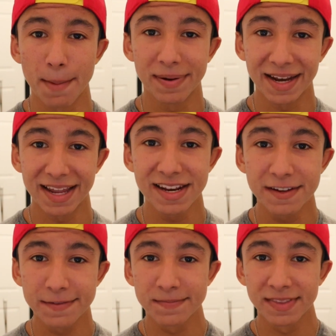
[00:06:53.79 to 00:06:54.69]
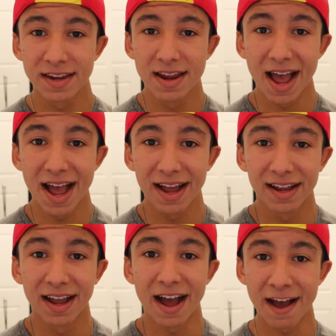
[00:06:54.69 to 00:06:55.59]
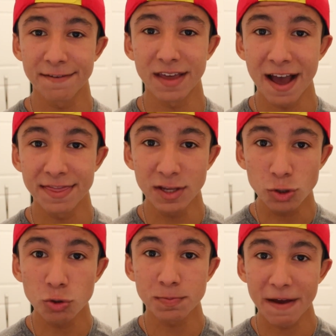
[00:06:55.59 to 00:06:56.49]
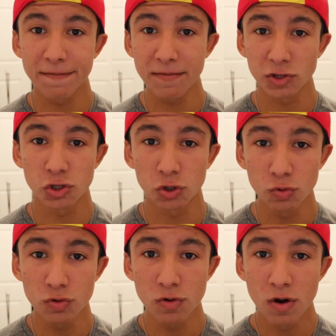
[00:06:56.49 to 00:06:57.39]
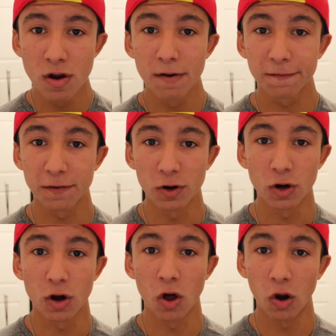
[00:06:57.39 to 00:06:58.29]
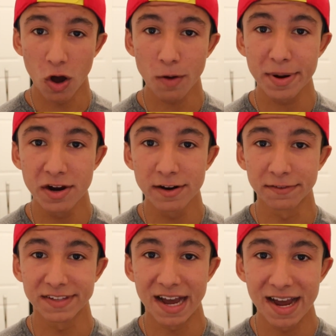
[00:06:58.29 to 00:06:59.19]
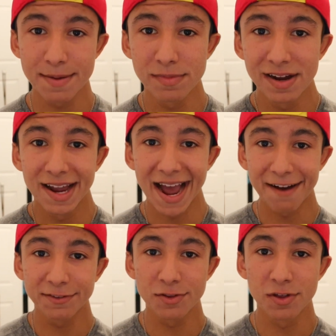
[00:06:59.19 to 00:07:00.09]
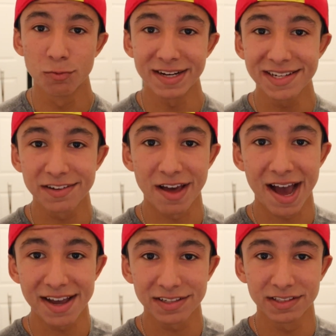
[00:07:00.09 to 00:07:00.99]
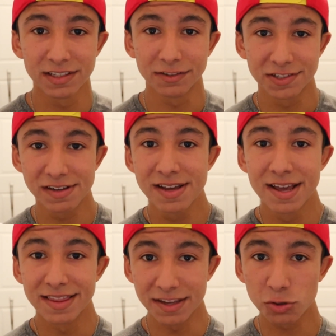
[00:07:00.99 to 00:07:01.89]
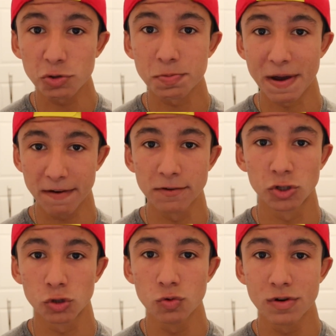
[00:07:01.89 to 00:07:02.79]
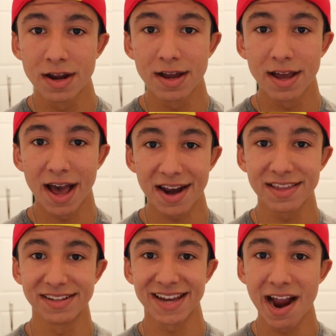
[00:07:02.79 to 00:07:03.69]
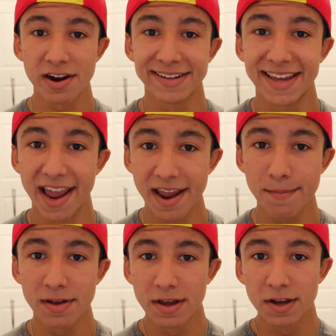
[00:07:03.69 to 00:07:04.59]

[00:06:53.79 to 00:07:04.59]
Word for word: I played it, I, I, this was my favorite suit for a long period of time after the release of the heist D L C. This was my favorite suit out of the entire game,